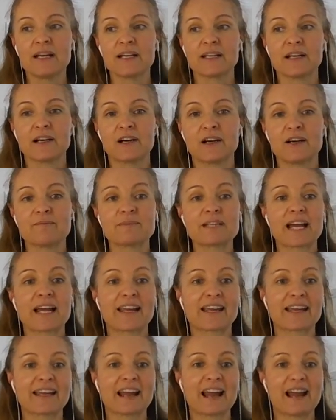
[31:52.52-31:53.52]
I'm
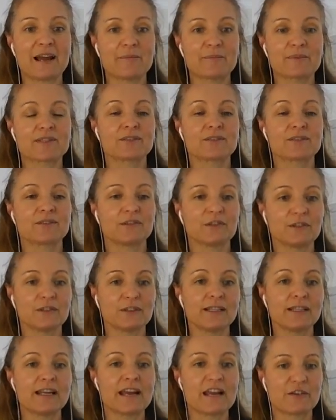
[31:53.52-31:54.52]
taking
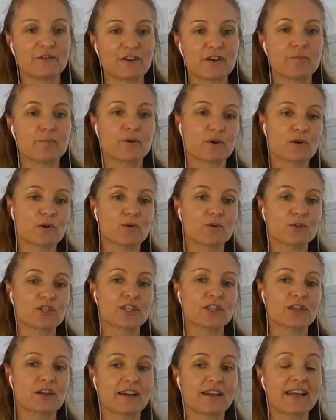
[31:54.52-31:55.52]
absolutely every
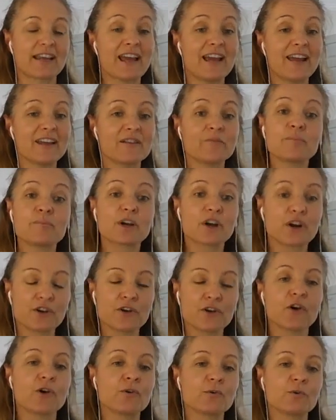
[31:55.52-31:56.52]
precaution I can, but I
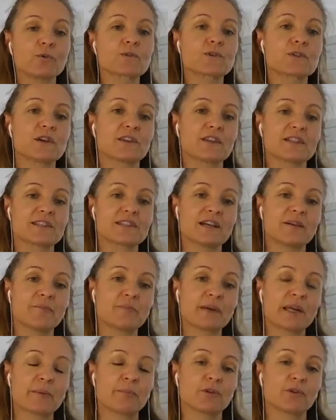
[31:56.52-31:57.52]
know also that
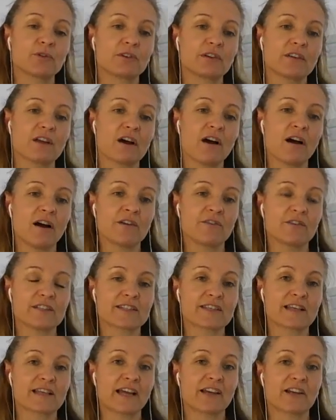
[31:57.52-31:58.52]
some people are in the high
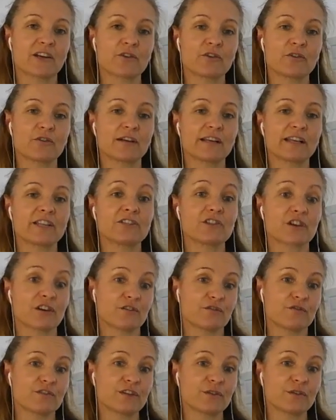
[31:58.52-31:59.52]
risk category and
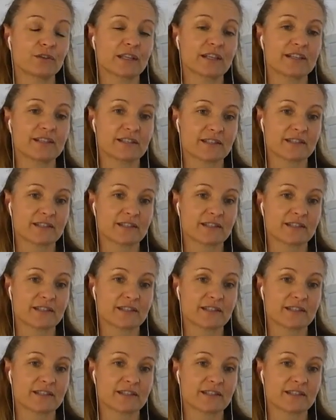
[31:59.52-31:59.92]
don't feel that it's